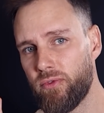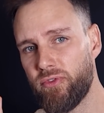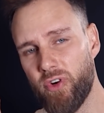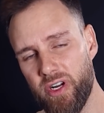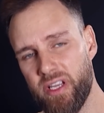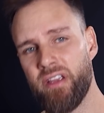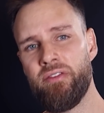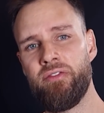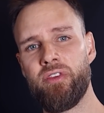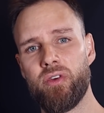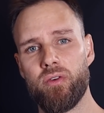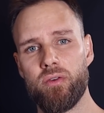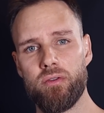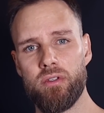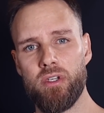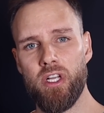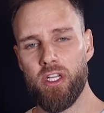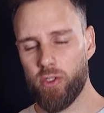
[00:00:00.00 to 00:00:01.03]
forgive you,
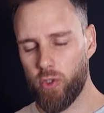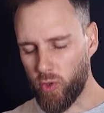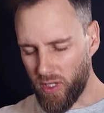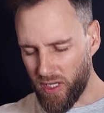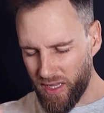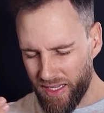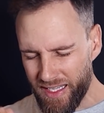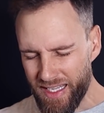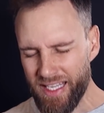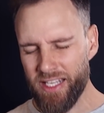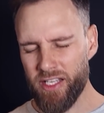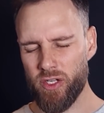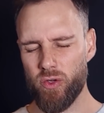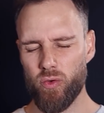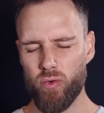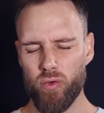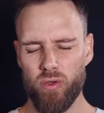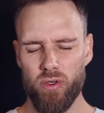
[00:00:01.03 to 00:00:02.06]
to clean
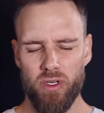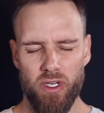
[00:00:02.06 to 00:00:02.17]
you,